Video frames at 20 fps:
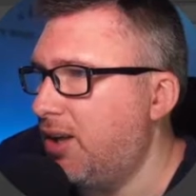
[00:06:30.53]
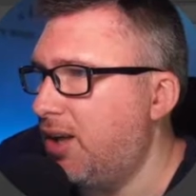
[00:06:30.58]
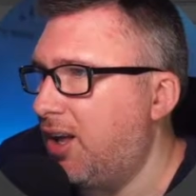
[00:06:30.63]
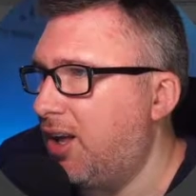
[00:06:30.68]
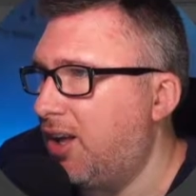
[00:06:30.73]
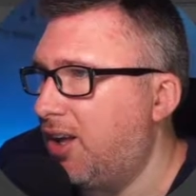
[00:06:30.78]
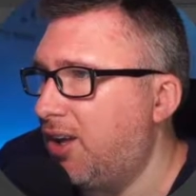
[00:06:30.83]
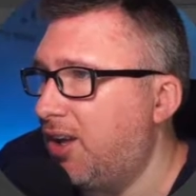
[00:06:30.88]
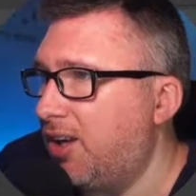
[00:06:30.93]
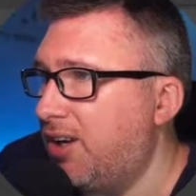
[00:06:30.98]

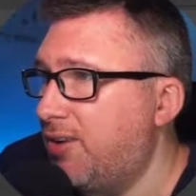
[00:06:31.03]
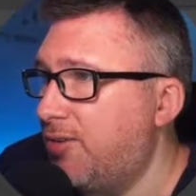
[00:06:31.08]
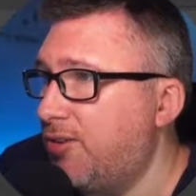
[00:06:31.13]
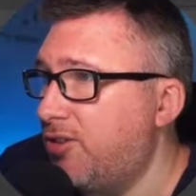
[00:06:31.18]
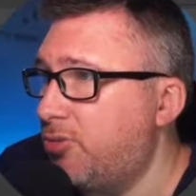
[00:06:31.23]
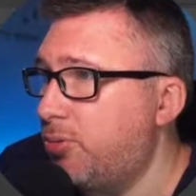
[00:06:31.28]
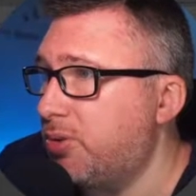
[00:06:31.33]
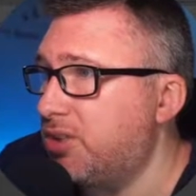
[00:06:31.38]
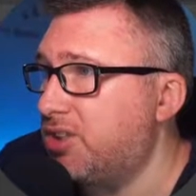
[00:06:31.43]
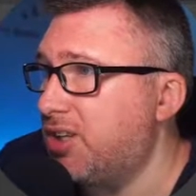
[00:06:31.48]
And if I
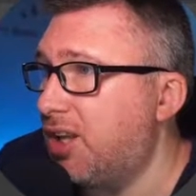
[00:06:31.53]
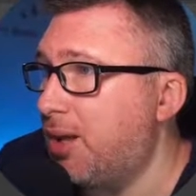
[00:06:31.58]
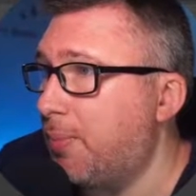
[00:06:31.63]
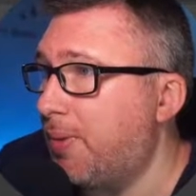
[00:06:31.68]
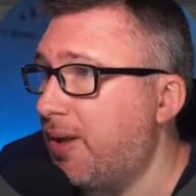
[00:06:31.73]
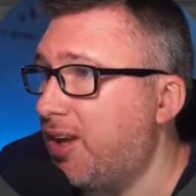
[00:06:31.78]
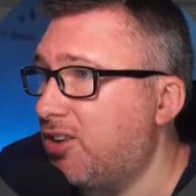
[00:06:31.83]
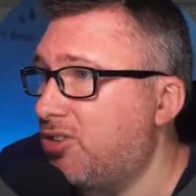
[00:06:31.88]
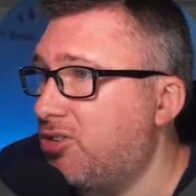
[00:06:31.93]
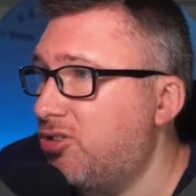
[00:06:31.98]
switch that
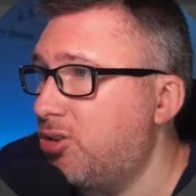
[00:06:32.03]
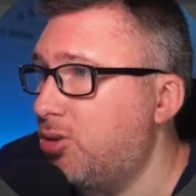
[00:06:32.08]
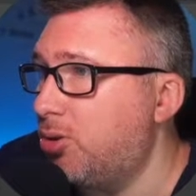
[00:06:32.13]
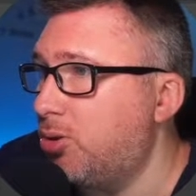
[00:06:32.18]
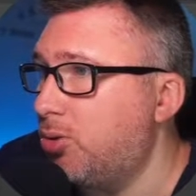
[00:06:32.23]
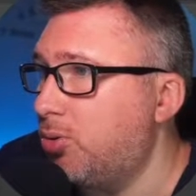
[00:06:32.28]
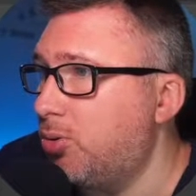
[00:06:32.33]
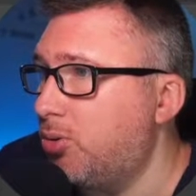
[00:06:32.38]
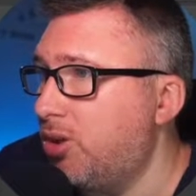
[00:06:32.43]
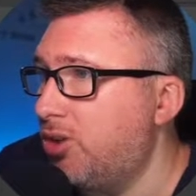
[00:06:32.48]
back
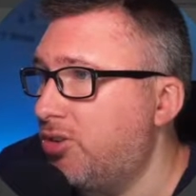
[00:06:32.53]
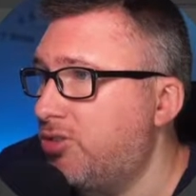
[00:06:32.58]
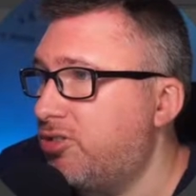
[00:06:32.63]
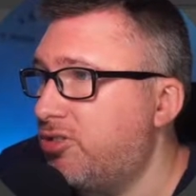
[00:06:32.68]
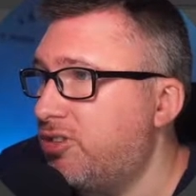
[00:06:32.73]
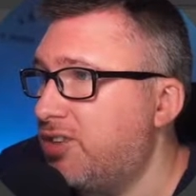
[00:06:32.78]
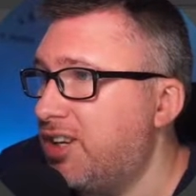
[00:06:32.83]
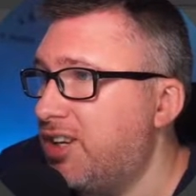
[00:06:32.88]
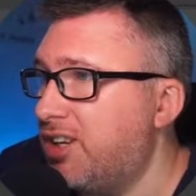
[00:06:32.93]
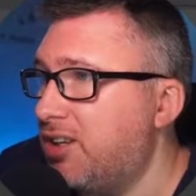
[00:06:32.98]
to a
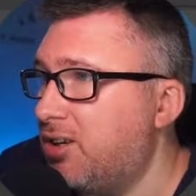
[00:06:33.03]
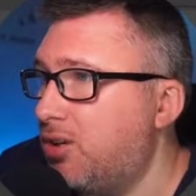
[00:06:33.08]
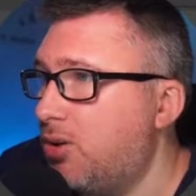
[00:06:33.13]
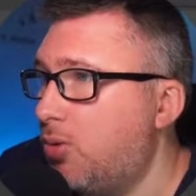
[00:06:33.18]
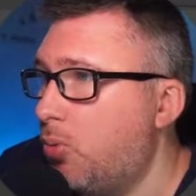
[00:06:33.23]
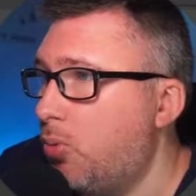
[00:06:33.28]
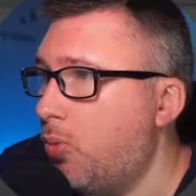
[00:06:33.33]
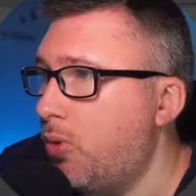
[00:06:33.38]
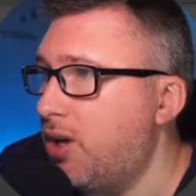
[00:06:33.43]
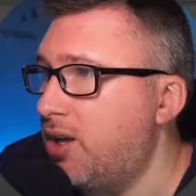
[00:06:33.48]
scene
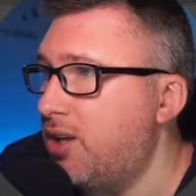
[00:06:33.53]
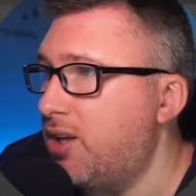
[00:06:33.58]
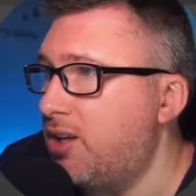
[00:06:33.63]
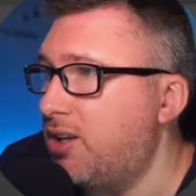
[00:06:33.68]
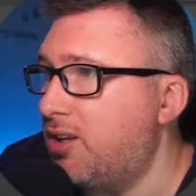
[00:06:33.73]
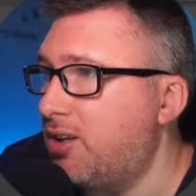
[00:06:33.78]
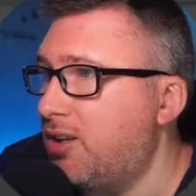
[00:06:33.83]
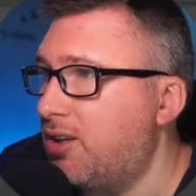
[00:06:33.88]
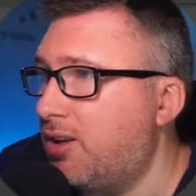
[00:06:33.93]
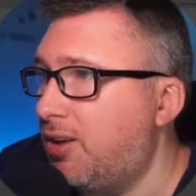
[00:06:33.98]
where
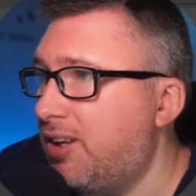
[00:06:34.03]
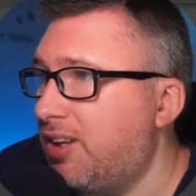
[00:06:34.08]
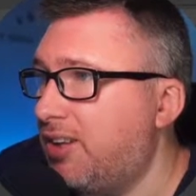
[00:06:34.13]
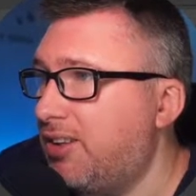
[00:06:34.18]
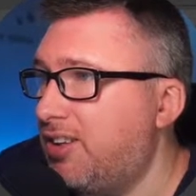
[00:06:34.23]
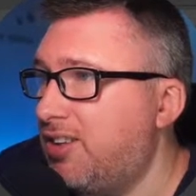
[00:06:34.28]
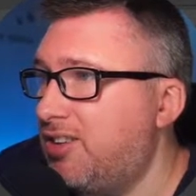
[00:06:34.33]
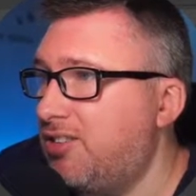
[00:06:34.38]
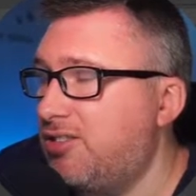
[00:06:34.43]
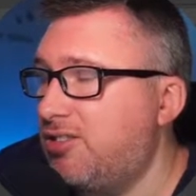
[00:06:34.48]

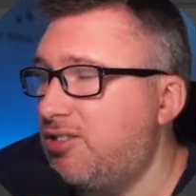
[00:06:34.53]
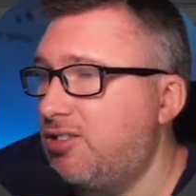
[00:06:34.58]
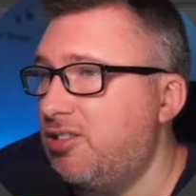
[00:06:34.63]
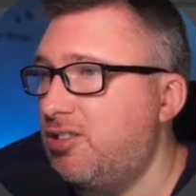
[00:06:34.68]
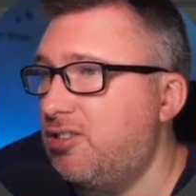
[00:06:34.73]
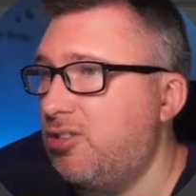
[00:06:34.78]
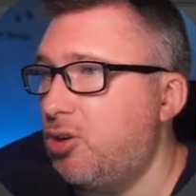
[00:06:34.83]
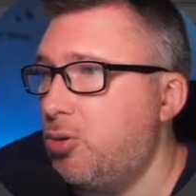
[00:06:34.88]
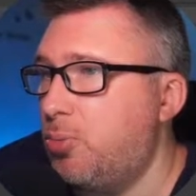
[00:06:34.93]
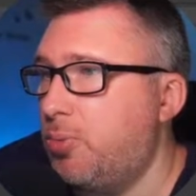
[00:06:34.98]
like this
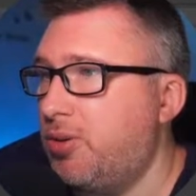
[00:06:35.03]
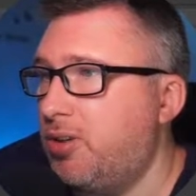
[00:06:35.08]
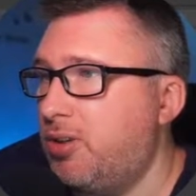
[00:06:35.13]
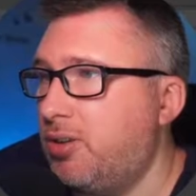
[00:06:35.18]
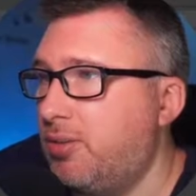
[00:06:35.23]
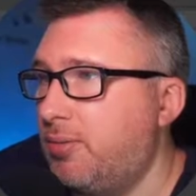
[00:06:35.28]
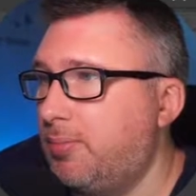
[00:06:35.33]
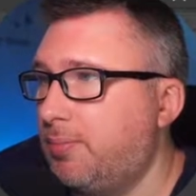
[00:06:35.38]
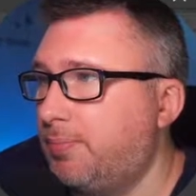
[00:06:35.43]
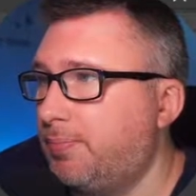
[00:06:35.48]
is open,